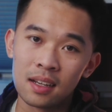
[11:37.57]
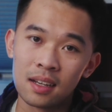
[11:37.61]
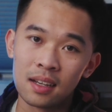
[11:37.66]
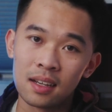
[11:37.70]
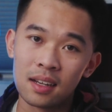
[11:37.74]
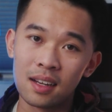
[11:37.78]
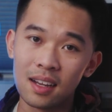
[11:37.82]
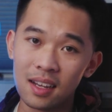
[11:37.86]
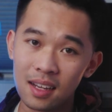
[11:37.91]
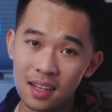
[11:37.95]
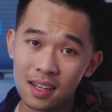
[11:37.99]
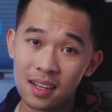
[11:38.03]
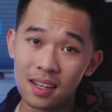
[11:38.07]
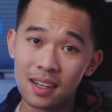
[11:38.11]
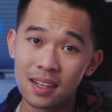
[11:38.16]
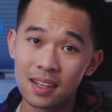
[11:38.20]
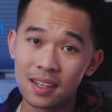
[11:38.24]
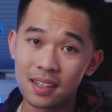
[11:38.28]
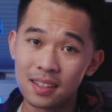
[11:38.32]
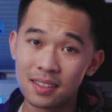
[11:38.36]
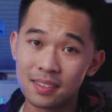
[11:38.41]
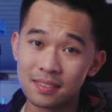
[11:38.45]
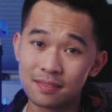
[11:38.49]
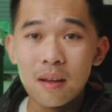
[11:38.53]

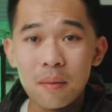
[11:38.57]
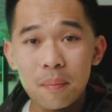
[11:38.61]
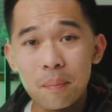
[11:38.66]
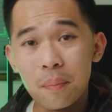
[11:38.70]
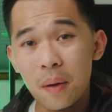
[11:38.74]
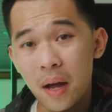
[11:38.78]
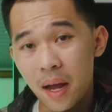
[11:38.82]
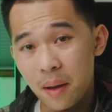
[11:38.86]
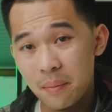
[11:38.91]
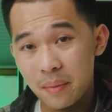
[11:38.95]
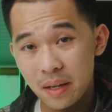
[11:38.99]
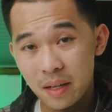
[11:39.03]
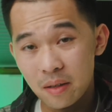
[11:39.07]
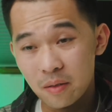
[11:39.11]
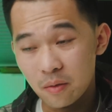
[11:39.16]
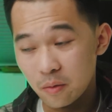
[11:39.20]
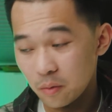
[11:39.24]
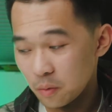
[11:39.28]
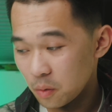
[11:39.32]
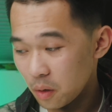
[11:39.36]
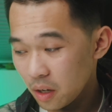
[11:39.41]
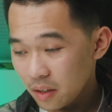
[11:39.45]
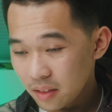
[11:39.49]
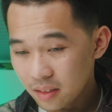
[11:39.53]
I mean,
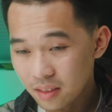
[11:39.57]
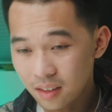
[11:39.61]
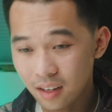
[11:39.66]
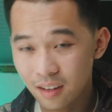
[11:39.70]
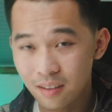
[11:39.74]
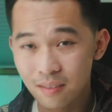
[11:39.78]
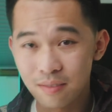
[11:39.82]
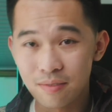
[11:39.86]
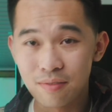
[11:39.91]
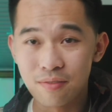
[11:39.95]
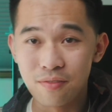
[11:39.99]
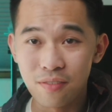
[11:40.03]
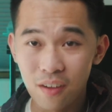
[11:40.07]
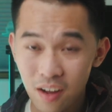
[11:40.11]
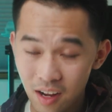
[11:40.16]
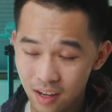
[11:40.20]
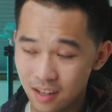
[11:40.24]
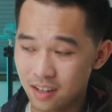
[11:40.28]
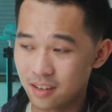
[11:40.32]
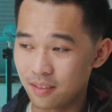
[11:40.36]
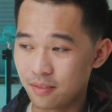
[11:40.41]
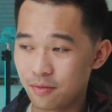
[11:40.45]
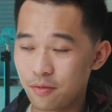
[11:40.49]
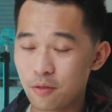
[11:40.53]
what the f
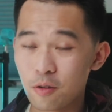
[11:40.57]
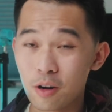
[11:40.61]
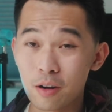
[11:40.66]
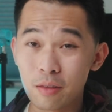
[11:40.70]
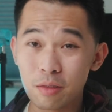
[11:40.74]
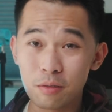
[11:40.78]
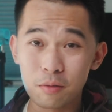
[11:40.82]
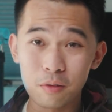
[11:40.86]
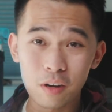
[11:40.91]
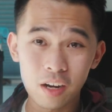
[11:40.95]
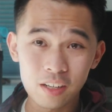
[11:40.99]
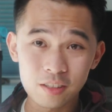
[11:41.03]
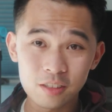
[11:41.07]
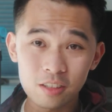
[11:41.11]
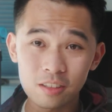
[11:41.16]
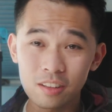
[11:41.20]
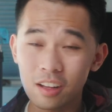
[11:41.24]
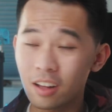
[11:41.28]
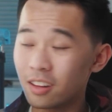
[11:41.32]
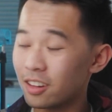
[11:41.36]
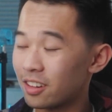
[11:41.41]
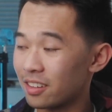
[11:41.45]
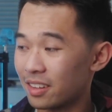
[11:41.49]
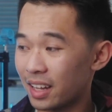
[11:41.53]
for a
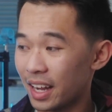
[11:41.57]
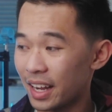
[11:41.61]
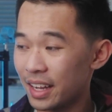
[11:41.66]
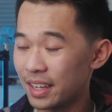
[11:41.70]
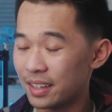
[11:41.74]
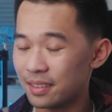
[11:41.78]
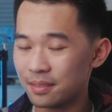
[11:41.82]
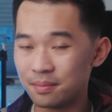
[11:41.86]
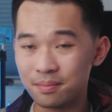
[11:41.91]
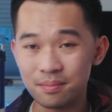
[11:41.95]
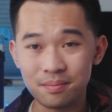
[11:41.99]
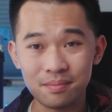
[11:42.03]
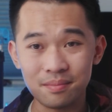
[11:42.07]
$300 light?